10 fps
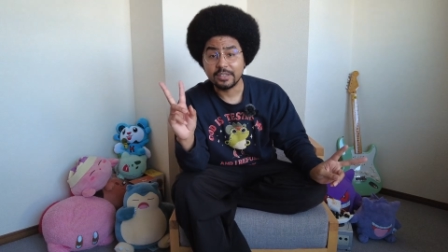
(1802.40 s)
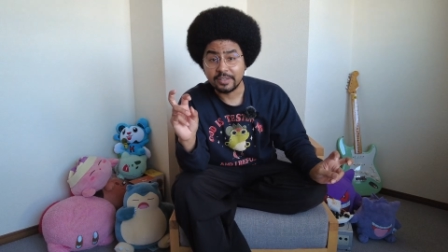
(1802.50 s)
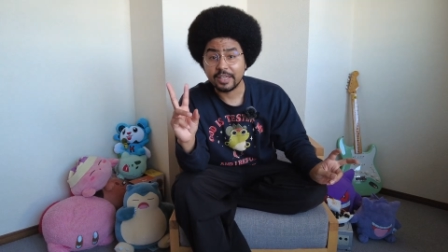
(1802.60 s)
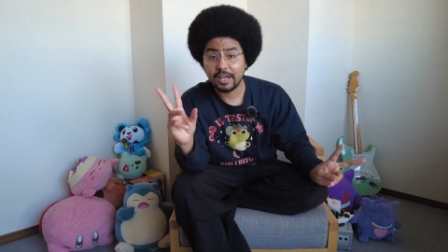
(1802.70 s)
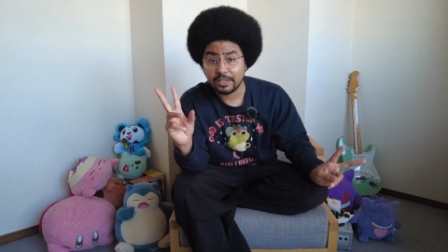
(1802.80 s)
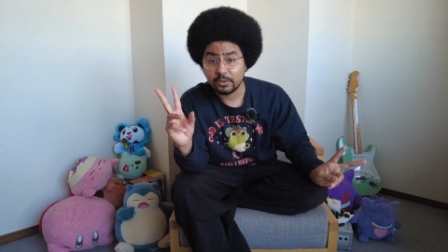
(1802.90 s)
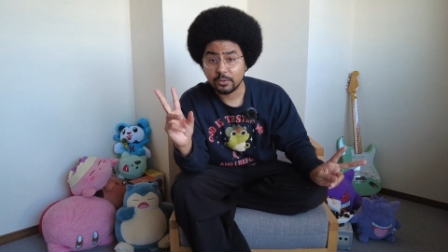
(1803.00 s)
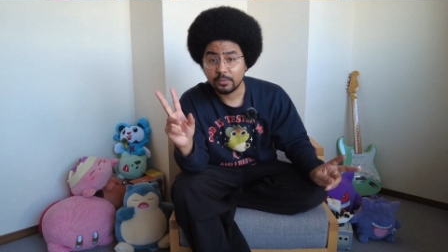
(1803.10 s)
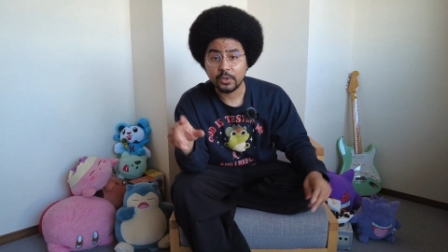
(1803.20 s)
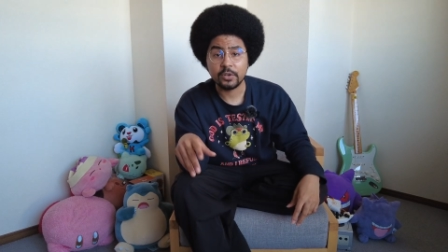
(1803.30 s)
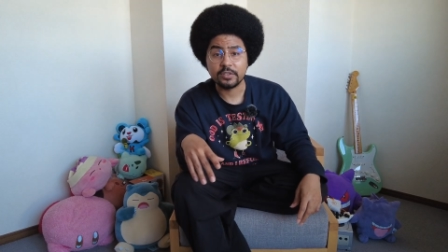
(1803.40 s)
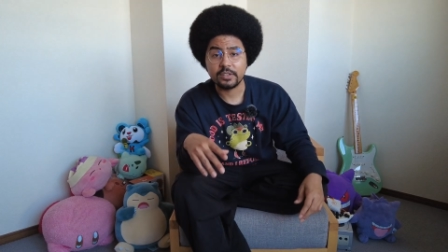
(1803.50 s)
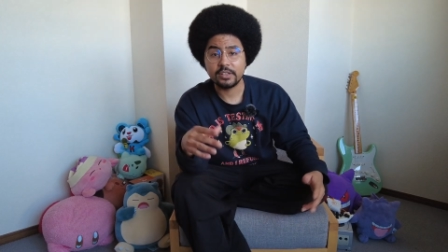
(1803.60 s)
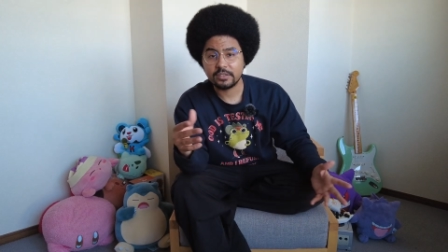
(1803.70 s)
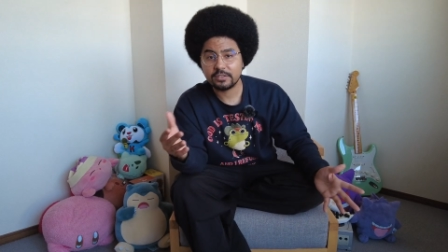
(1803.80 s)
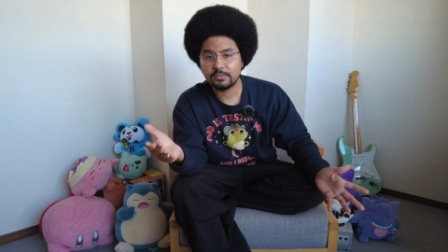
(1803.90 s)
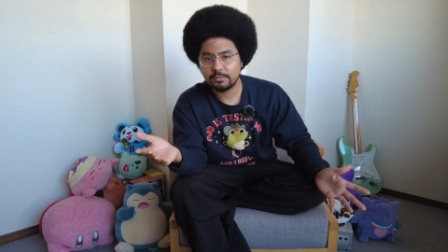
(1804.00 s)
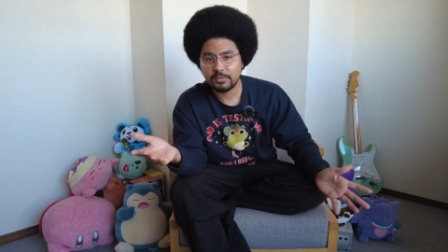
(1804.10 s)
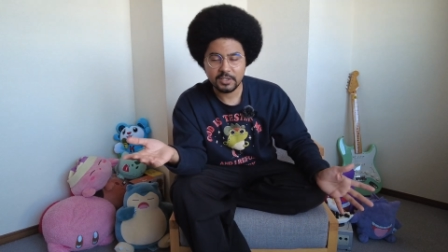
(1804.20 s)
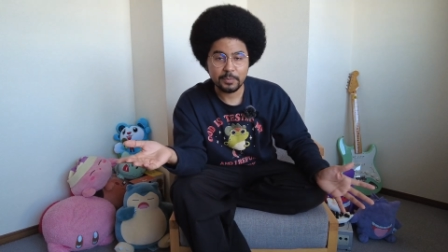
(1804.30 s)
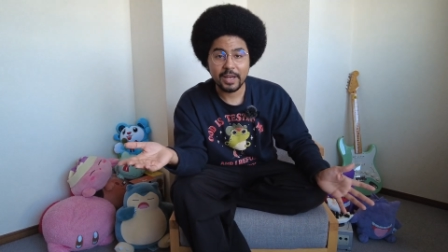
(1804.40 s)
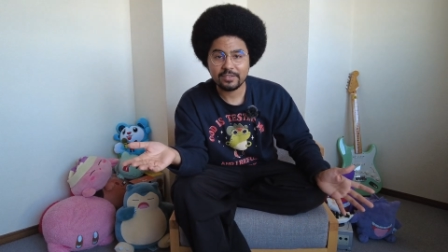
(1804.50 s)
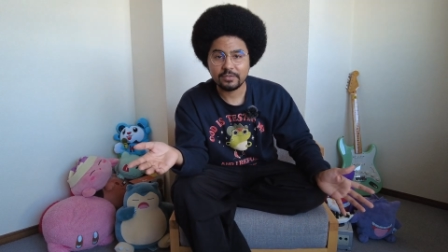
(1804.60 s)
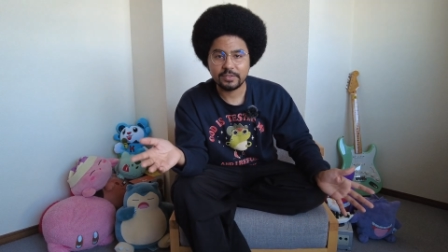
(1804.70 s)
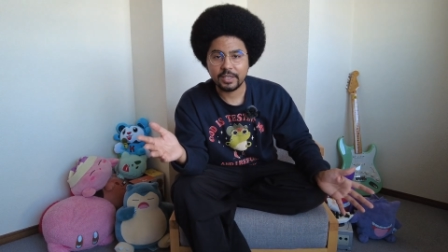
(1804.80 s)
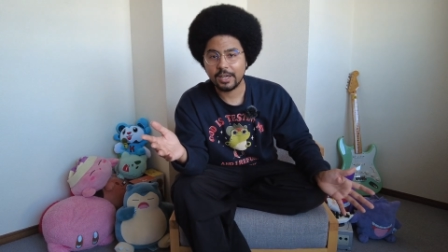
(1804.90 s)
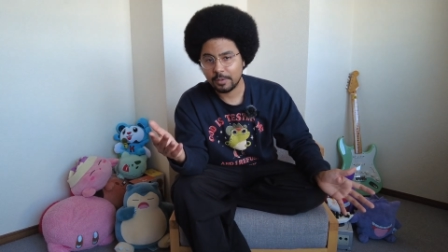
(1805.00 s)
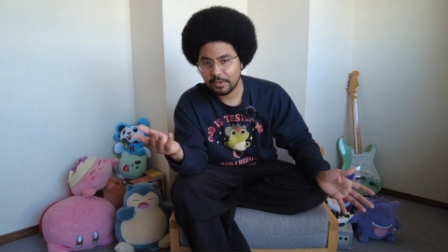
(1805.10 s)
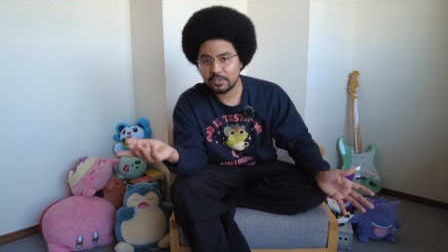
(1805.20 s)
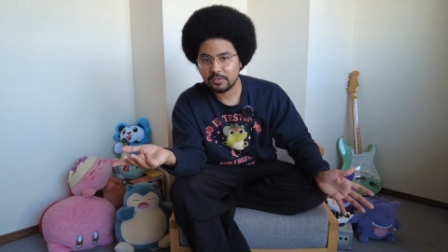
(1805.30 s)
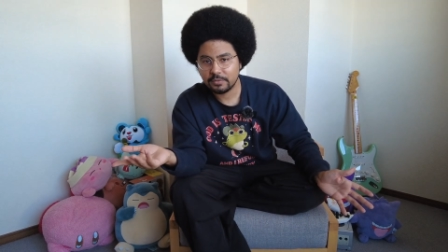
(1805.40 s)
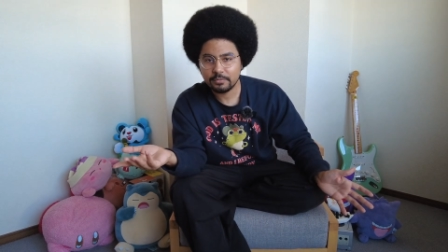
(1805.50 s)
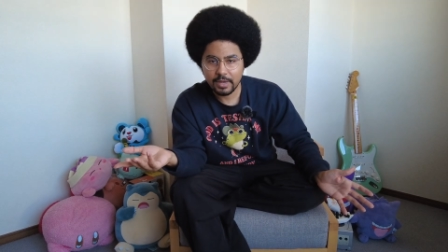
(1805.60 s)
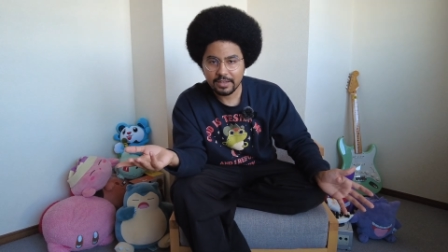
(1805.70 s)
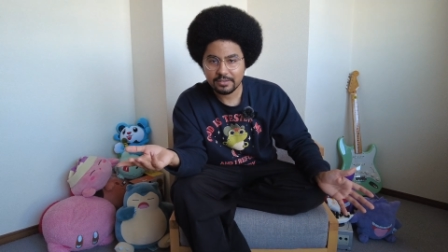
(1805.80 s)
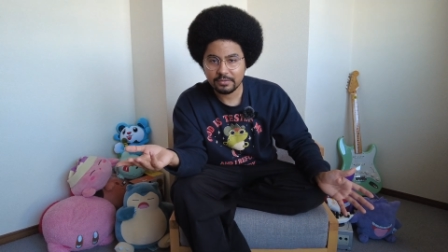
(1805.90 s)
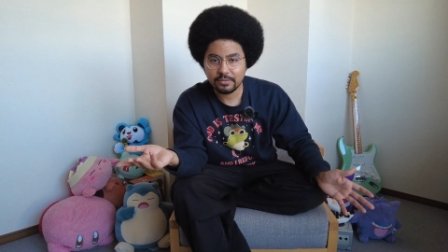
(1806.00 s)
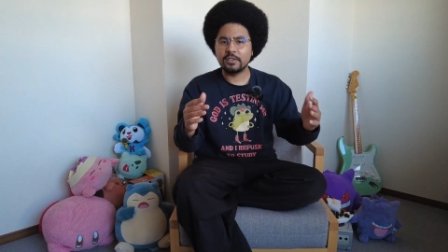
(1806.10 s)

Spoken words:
Dekaido because it's massive. Dekai means massive.